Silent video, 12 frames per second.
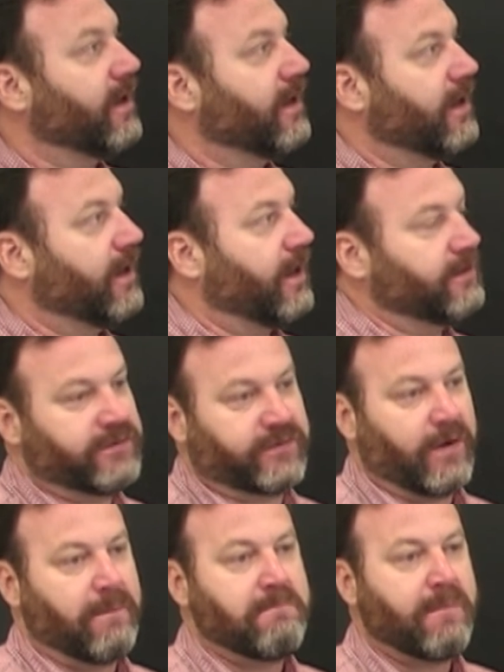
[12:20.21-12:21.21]

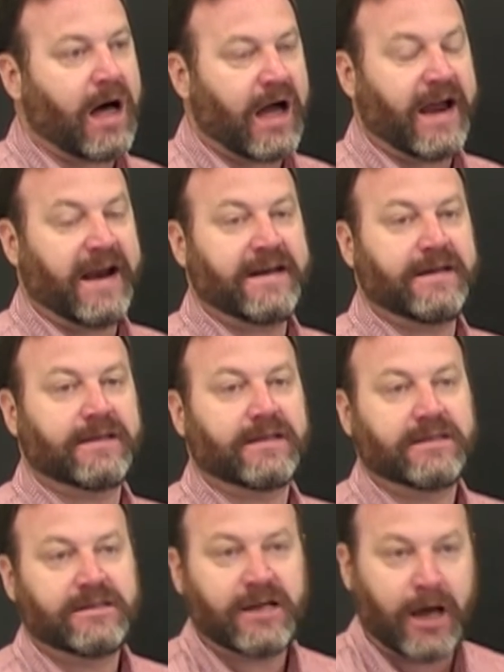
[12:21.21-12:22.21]
boring
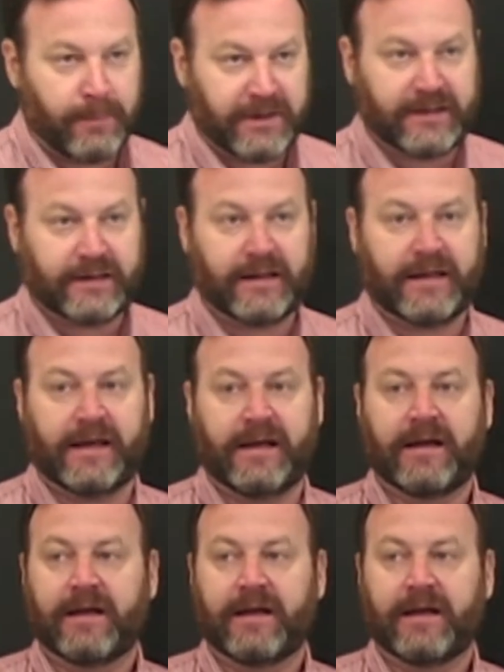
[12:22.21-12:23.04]
task to do.